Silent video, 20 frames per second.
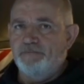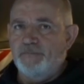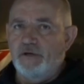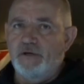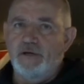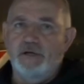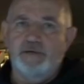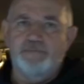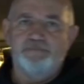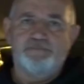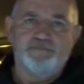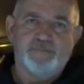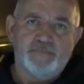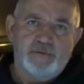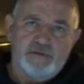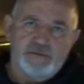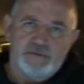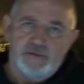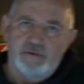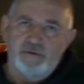Okay?
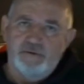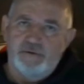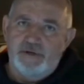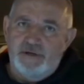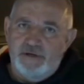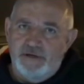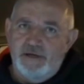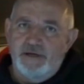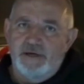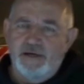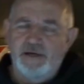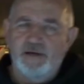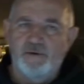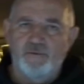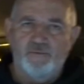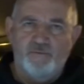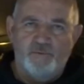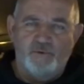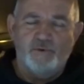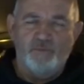So
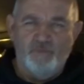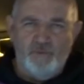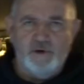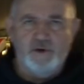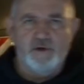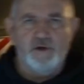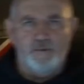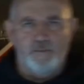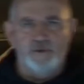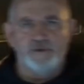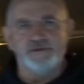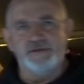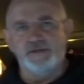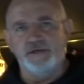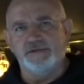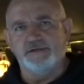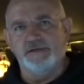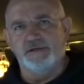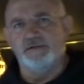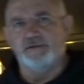we'll come on to
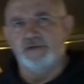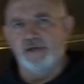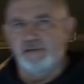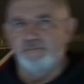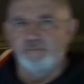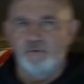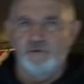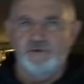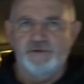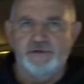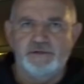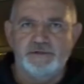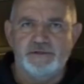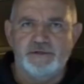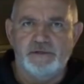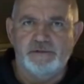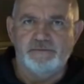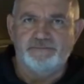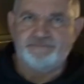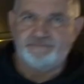that in more
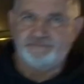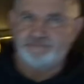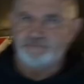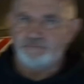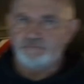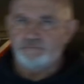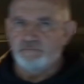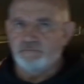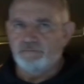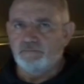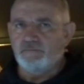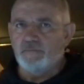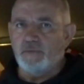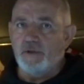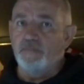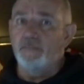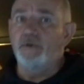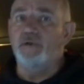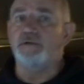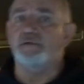detail.
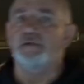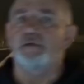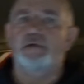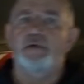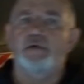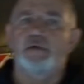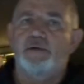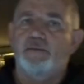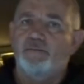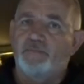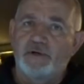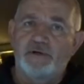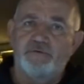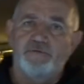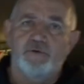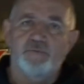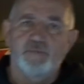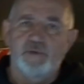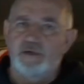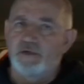But believe
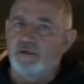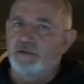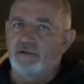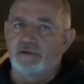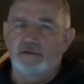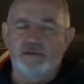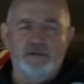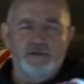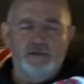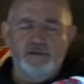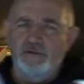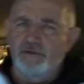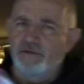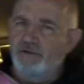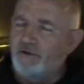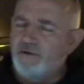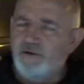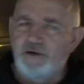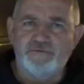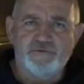you me, you
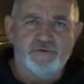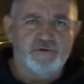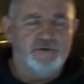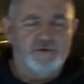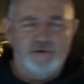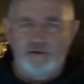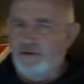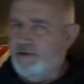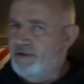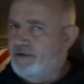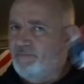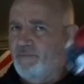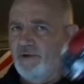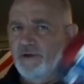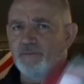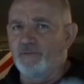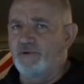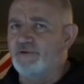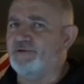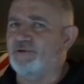don't need big
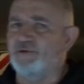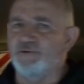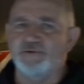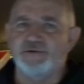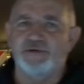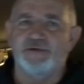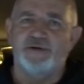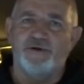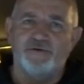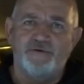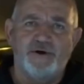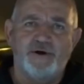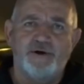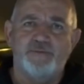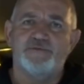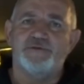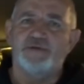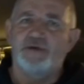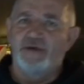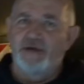muscles on your
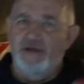arms.